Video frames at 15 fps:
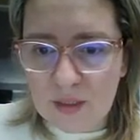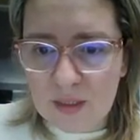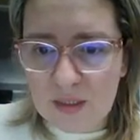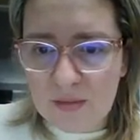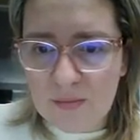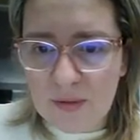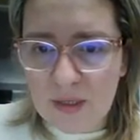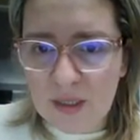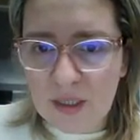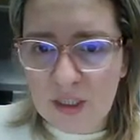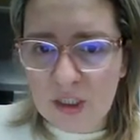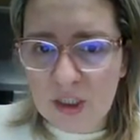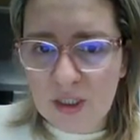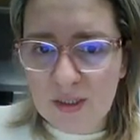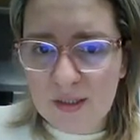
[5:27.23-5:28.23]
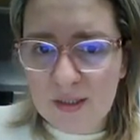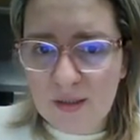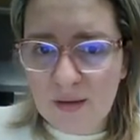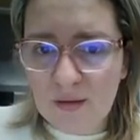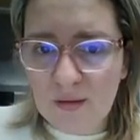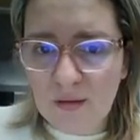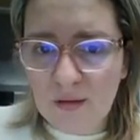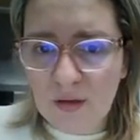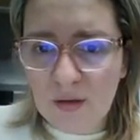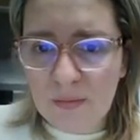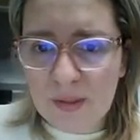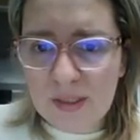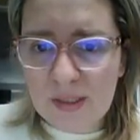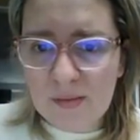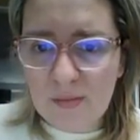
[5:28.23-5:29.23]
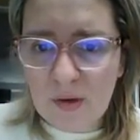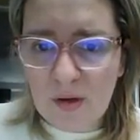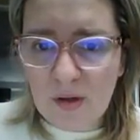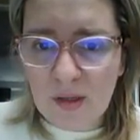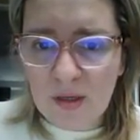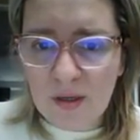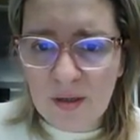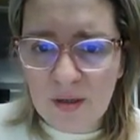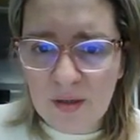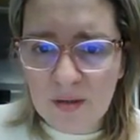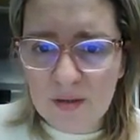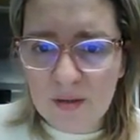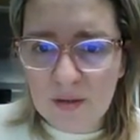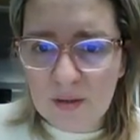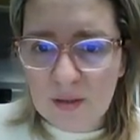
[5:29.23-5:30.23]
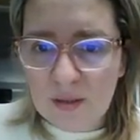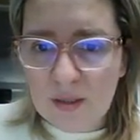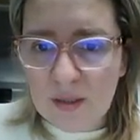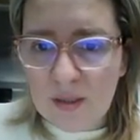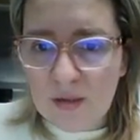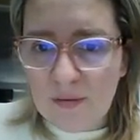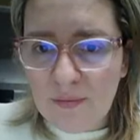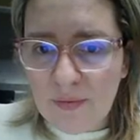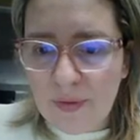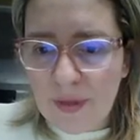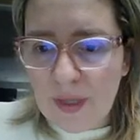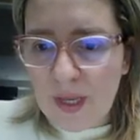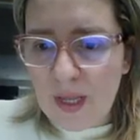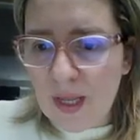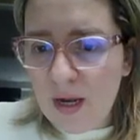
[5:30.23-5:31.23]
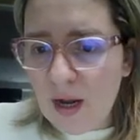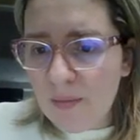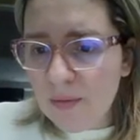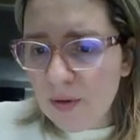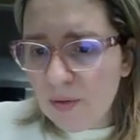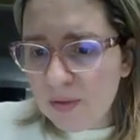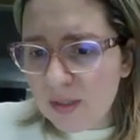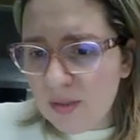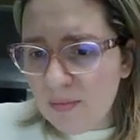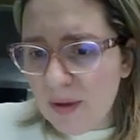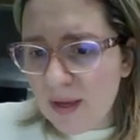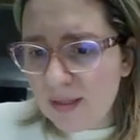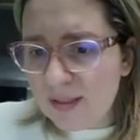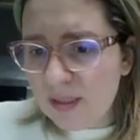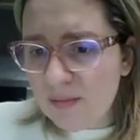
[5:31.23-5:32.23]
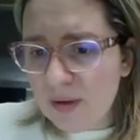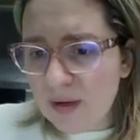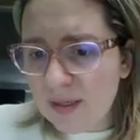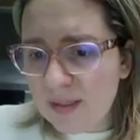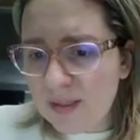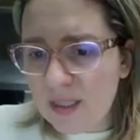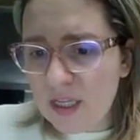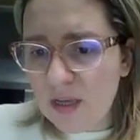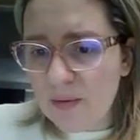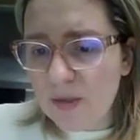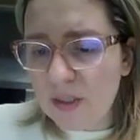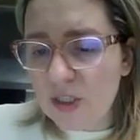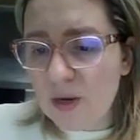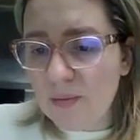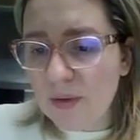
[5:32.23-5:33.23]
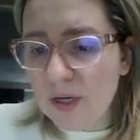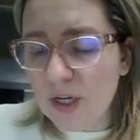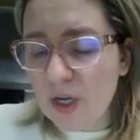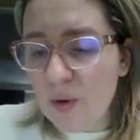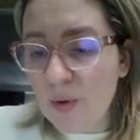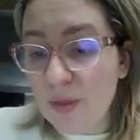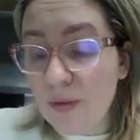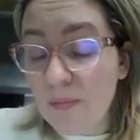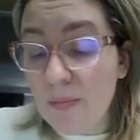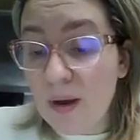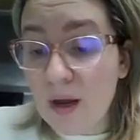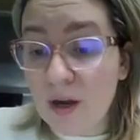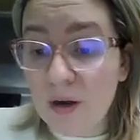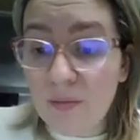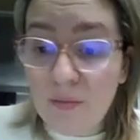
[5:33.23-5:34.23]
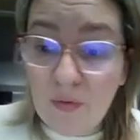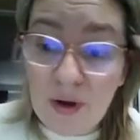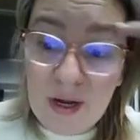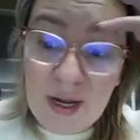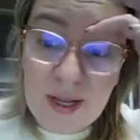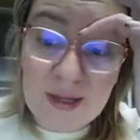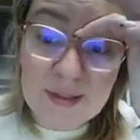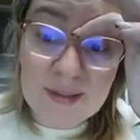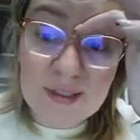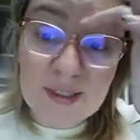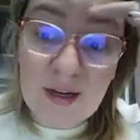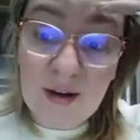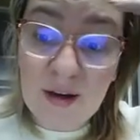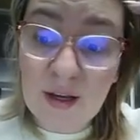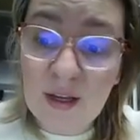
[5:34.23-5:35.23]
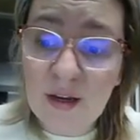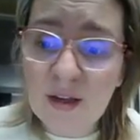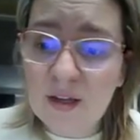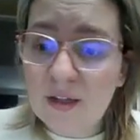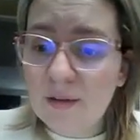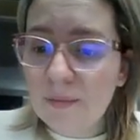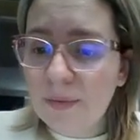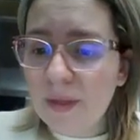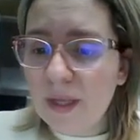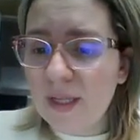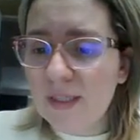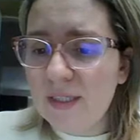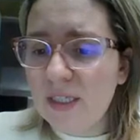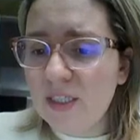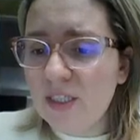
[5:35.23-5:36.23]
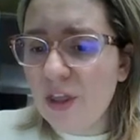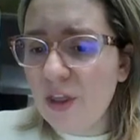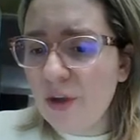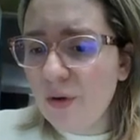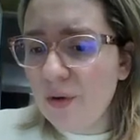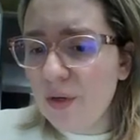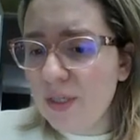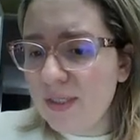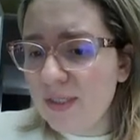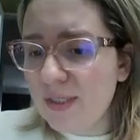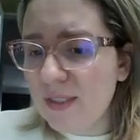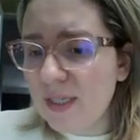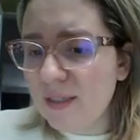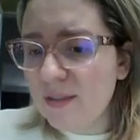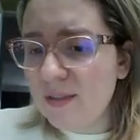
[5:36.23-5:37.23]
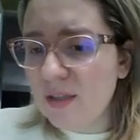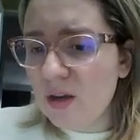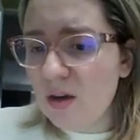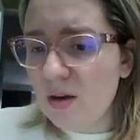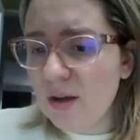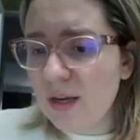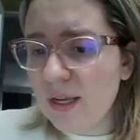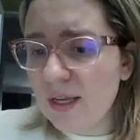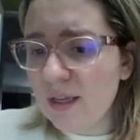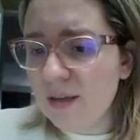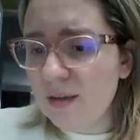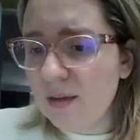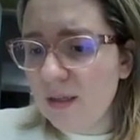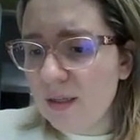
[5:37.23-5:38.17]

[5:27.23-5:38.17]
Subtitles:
Let's make it just a little bit smaller. And I'm going to maximize the image. I'm going to go on the bottom right hand side. It says 36 on it.